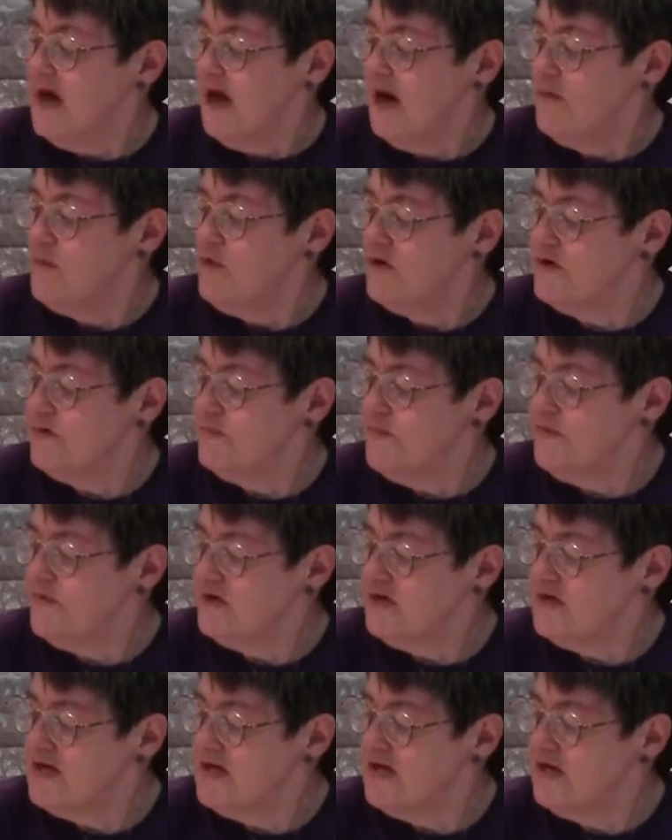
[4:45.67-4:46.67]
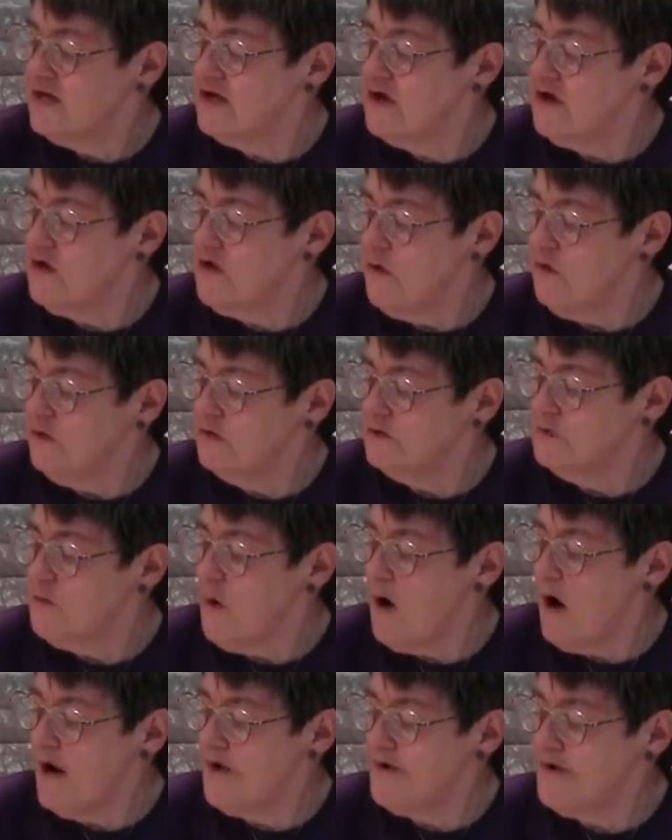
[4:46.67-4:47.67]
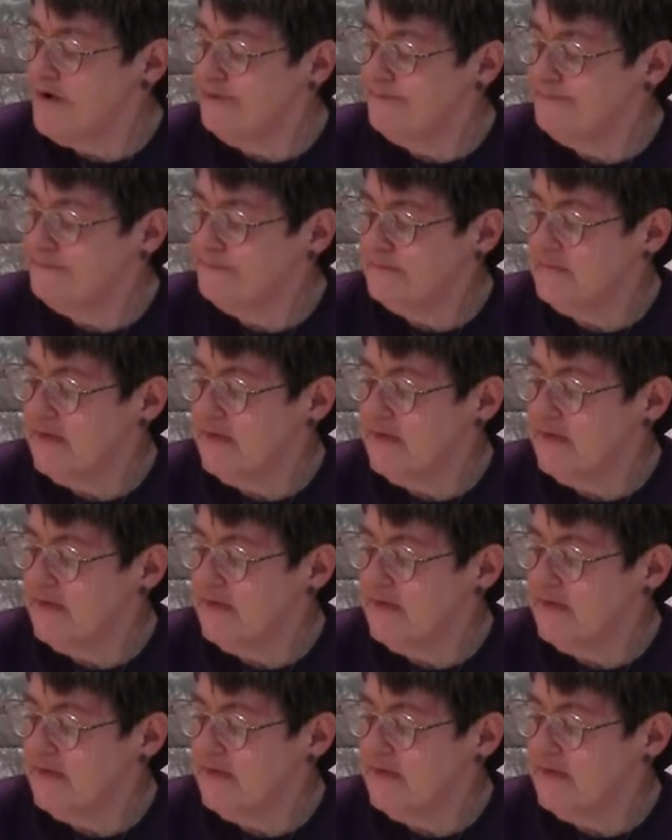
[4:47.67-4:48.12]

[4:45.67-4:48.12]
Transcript: I'm going to put it in cold water,